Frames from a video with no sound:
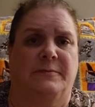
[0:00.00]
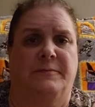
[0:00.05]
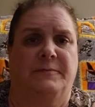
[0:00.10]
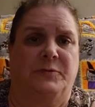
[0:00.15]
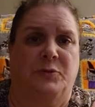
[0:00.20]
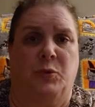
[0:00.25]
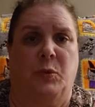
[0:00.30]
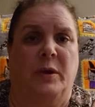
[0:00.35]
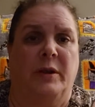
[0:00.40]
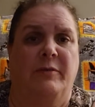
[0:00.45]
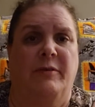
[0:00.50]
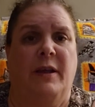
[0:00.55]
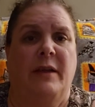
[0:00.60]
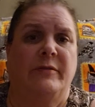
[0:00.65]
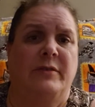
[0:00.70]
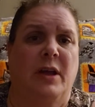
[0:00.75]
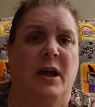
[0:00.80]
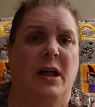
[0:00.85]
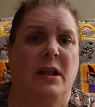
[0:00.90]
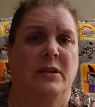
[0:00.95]

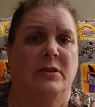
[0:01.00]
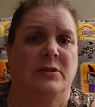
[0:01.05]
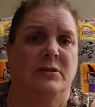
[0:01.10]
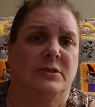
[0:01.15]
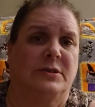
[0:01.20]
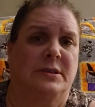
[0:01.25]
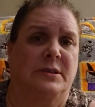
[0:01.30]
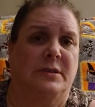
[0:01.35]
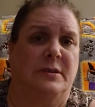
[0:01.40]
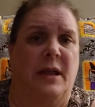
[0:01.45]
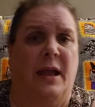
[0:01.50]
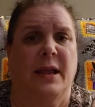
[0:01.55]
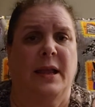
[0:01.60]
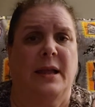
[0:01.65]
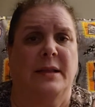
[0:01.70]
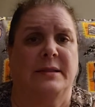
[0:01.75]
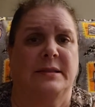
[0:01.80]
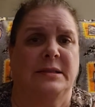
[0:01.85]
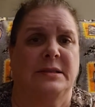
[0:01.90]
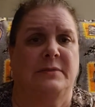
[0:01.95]
$25, and I
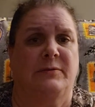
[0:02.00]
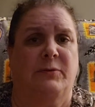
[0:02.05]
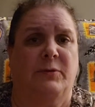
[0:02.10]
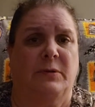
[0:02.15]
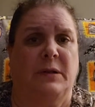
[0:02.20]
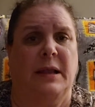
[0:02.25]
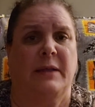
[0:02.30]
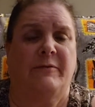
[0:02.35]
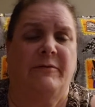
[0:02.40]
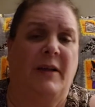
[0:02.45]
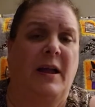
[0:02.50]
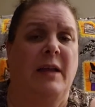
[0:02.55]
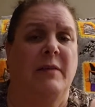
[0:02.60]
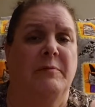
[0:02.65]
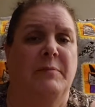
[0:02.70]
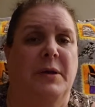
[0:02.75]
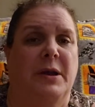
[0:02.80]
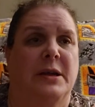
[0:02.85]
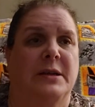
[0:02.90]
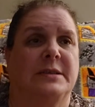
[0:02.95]
got this for like
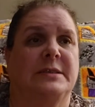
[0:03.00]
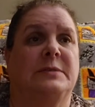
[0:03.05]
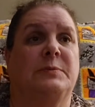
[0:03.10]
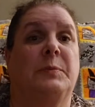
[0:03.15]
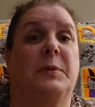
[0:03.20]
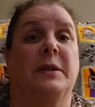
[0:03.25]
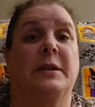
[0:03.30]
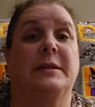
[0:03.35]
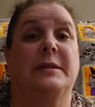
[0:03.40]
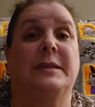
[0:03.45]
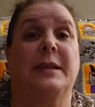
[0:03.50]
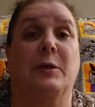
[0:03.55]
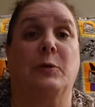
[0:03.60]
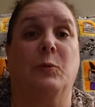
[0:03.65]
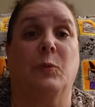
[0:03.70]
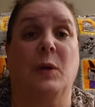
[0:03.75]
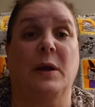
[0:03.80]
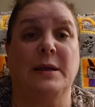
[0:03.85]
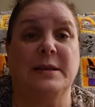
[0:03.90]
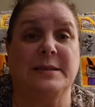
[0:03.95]
$5. But there
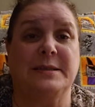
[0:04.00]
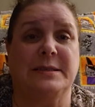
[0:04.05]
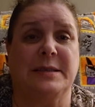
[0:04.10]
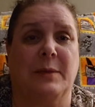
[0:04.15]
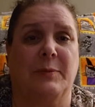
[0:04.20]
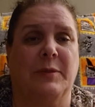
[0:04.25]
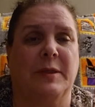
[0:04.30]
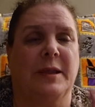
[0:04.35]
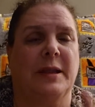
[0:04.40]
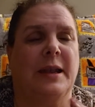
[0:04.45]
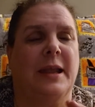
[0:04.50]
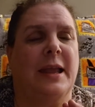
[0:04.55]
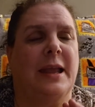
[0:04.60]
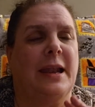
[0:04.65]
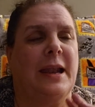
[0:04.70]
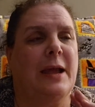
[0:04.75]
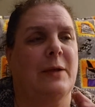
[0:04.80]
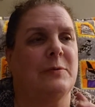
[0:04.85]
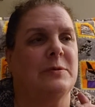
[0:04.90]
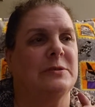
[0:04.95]
was something,
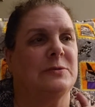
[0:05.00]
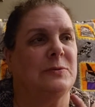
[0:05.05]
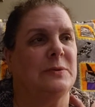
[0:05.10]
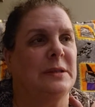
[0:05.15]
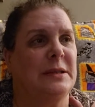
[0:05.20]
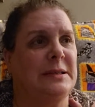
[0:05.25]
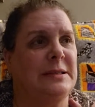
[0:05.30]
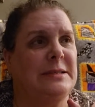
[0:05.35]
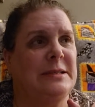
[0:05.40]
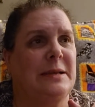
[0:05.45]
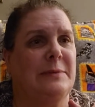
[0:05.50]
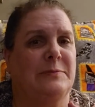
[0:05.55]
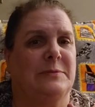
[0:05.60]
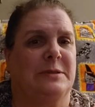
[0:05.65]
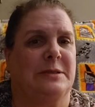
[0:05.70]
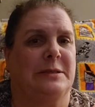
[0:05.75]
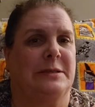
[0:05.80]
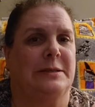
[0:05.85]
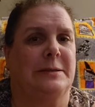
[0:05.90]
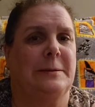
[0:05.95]
and I was really
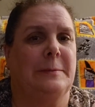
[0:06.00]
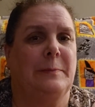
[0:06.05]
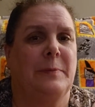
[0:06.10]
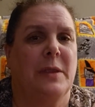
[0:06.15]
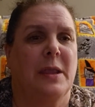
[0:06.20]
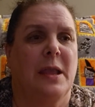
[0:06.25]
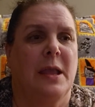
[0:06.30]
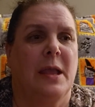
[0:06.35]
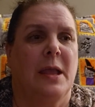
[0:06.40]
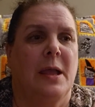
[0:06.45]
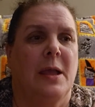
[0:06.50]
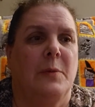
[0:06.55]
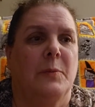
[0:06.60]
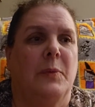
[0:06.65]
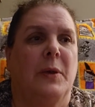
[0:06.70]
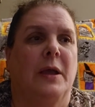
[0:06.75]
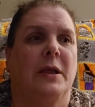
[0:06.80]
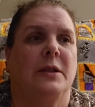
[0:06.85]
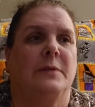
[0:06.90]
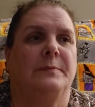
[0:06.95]
tempted,
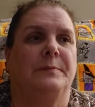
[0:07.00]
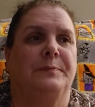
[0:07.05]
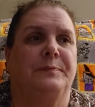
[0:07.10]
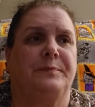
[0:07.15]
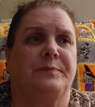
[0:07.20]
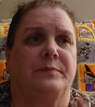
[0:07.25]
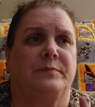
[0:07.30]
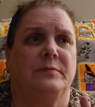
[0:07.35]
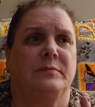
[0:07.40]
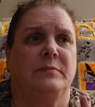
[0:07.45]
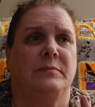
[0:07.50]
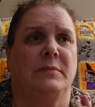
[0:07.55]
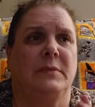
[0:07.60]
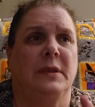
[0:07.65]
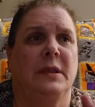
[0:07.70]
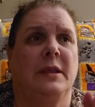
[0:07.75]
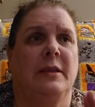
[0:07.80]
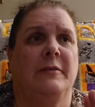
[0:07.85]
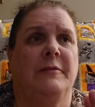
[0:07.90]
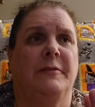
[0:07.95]
but
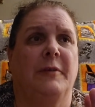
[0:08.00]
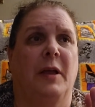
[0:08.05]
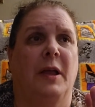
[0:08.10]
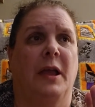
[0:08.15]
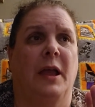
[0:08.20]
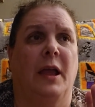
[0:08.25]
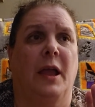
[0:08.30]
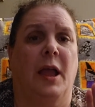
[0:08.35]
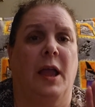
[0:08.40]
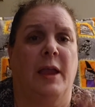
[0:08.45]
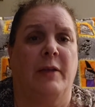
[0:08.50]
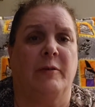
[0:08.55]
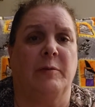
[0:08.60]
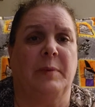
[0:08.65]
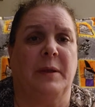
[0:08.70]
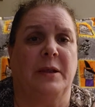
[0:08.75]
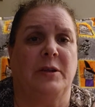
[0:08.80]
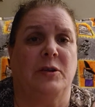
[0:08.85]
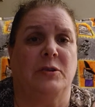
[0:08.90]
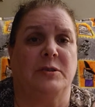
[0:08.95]
if
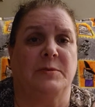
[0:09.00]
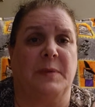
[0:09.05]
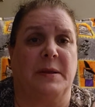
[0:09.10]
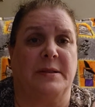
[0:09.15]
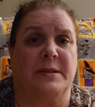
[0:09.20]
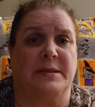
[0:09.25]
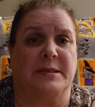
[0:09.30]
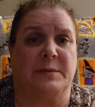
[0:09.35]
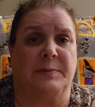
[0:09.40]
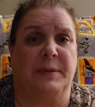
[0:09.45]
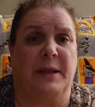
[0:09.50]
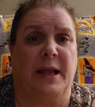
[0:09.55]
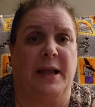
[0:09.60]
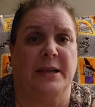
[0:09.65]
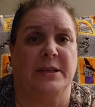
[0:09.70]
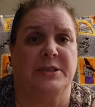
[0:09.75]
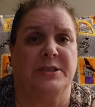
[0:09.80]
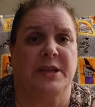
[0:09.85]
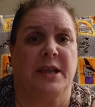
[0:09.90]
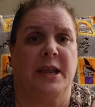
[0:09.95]
everybody knows about the
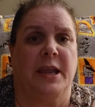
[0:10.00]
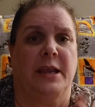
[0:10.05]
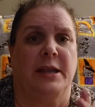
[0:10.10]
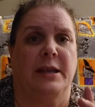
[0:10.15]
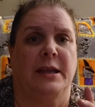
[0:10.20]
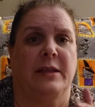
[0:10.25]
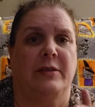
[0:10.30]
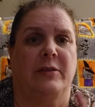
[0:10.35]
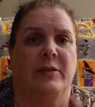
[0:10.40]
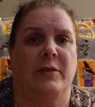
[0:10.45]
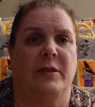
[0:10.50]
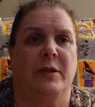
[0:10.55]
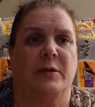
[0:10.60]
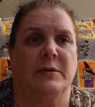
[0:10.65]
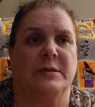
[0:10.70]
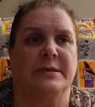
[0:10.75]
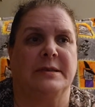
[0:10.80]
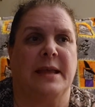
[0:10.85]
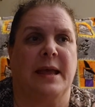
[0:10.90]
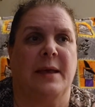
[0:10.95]
supply chain, and then there
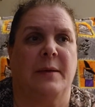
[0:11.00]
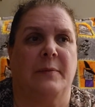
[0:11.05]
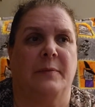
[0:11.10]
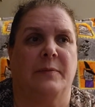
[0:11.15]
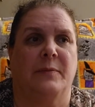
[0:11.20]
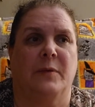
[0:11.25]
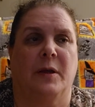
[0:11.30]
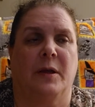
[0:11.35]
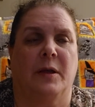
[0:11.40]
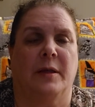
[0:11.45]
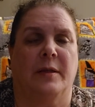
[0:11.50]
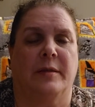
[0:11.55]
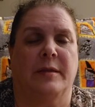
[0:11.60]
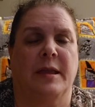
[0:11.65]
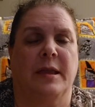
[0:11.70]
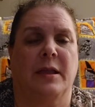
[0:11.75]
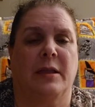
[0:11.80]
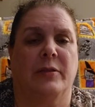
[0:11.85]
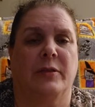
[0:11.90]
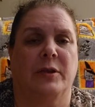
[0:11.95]
was that
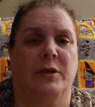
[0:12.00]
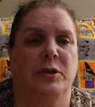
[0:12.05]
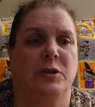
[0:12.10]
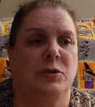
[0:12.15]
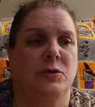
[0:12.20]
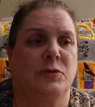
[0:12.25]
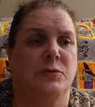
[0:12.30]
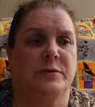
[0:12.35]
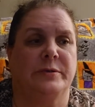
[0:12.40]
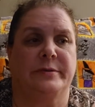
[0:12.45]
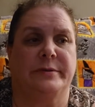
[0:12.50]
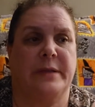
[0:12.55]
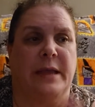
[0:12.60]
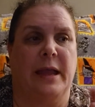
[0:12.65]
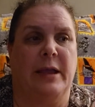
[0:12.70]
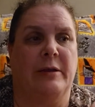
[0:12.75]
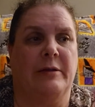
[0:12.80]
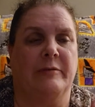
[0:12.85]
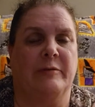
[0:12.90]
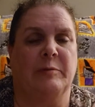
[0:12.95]
thing on the news
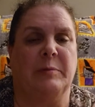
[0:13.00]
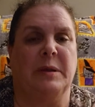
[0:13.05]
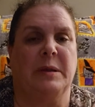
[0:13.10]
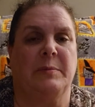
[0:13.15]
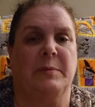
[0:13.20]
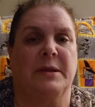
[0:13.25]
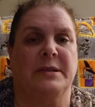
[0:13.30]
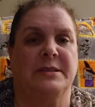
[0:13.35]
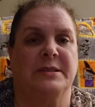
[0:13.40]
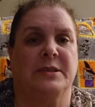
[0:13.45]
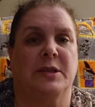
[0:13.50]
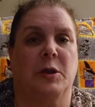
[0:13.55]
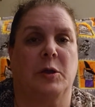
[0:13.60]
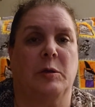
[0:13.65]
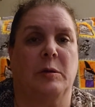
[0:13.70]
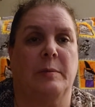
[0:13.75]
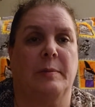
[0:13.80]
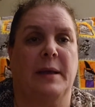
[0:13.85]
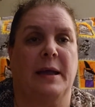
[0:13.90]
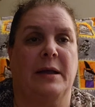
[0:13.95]
however many months
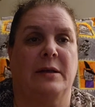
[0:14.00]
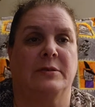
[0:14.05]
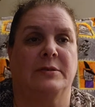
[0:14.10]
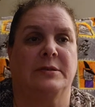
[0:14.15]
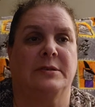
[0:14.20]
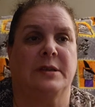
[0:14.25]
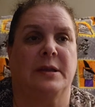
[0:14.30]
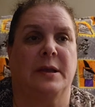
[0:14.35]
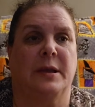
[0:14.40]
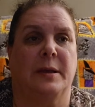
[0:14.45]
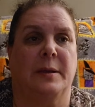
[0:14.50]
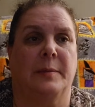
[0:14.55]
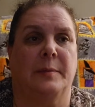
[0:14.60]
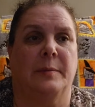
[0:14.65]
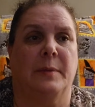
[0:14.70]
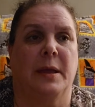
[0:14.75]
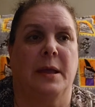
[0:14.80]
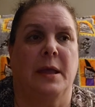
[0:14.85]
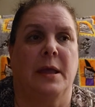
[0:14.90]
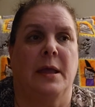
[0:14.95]
ago about
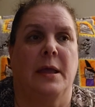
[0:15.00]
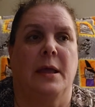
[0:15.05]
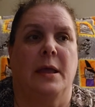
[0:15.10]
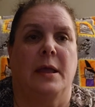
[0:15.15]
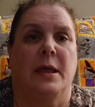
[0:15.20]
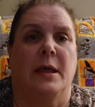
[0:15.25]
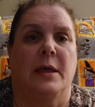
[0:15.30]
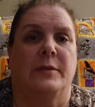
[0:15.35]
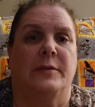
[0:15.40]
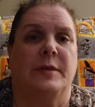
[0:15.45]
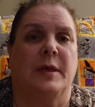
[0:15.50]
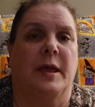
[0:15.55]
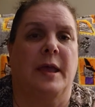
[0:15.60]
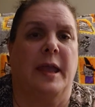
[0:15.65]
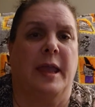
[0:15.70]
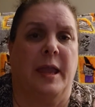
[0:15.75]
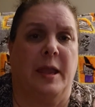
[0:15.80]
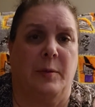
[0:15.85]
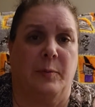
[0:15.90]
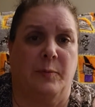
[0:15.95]
the
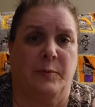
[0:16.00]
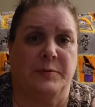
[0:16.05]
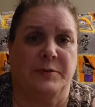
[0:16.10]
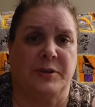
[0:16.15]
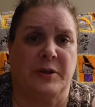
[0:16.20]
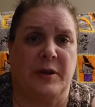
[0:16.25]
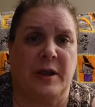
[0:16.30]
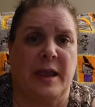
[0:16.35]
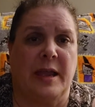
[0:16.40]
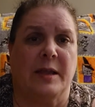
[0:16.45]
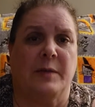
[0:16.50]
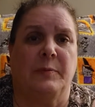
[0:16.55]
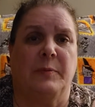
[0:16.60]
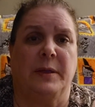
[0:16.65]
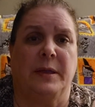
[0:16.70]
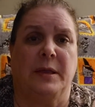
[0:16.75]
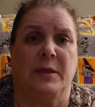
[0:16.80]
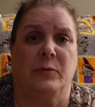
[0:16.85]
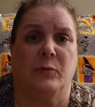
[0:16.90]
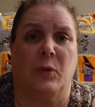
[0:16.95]
Amtrak
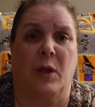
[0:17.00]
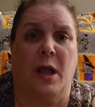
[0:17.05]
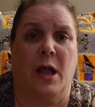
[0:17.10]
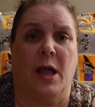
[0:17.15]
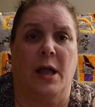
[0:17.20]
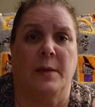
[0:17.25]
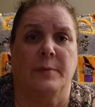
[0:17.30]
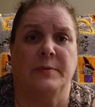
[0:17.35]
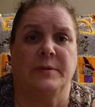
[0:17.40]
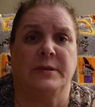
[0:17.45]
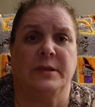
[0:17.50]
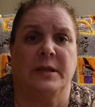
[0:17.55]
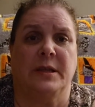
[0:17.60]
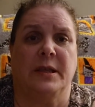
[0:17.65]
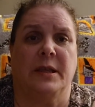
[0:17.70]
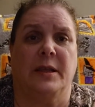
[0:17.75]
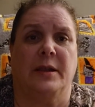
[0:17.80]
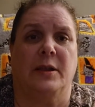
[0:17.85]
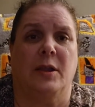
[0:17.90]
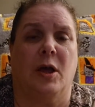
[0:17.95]
being robbed,
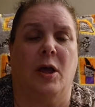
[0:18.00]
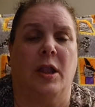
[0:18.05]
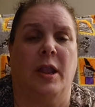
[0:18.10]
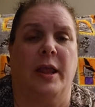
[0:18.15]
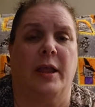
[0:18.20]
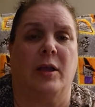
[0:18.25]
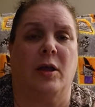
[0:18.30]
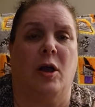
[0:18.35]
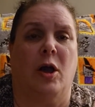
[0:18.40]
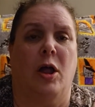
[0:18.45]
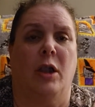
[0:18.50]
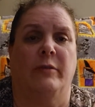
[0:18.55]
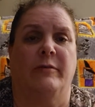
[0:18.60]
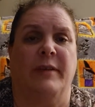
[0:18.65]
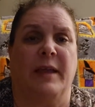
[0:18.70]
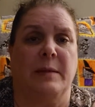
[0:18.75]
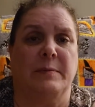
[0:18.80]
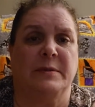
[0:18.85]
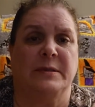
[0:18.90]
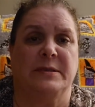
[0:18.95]
and like all of
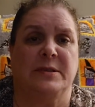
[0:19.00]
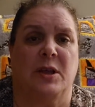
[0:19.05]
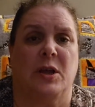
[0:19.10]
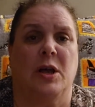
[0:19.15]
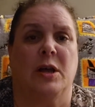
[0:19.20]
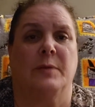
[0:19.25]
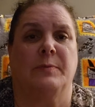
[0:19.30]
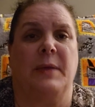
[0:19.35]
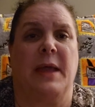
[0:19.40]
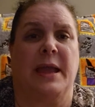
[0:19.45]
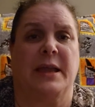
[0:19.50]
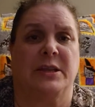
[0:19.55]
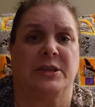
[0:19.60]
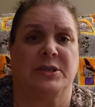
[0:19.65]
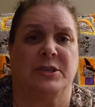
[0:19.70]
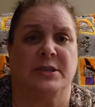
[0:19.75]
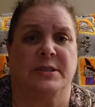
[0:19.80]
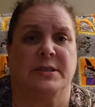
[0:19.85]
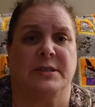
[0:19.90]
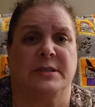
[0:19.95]
Amazon
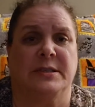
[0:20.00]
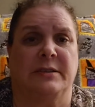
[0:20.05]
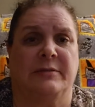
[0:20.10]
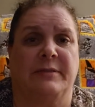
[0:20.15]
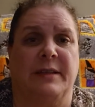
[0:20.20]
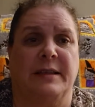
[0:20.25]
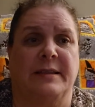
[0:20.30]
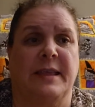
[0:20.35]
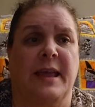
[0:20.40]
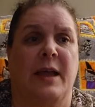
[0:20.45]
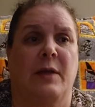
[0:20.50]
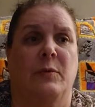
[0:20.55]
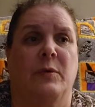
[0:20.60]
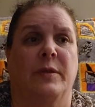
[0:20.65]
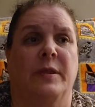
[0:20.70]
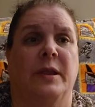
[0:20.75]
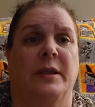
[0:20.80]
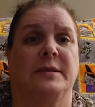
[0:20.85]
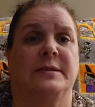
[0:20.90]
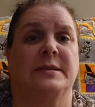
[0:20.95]
packages and stuff like that. Well,
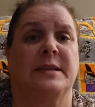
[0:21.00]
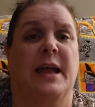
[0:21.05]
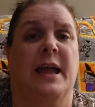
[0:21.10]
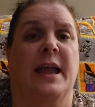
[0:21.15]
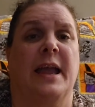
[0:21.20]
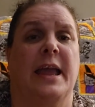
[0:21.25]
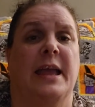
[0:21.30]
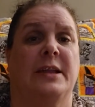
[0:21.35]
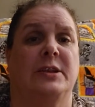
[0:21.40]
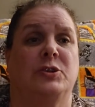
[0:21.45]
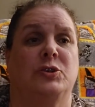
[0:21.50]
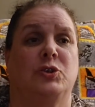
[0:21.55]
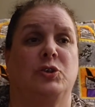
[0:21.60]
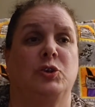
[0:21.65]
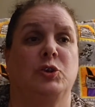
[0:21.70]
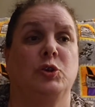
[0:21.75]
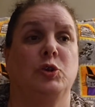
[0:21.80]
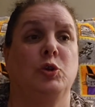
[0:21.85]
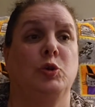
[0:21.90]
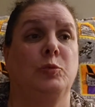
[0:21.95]
this guy had
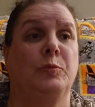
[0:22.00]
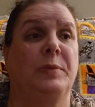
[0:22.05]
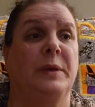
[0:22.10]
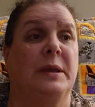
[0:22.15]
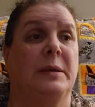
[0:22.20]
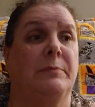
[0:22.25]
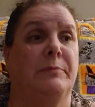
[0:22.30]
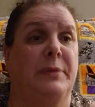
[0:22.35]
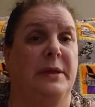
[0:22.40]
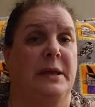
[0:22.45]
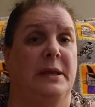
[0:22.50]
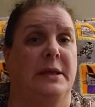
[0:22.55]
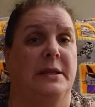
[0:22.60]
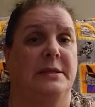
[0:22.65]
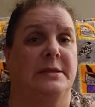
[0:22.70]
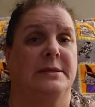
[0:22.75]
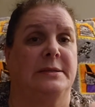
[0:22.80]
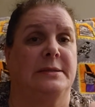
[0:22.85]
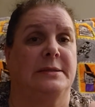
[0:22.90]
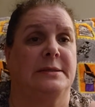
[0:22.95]
2 big
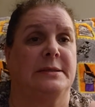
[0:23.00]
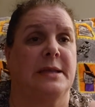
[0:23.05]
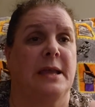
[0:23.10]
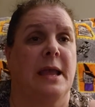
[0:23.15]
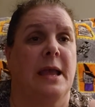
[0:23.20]
bins.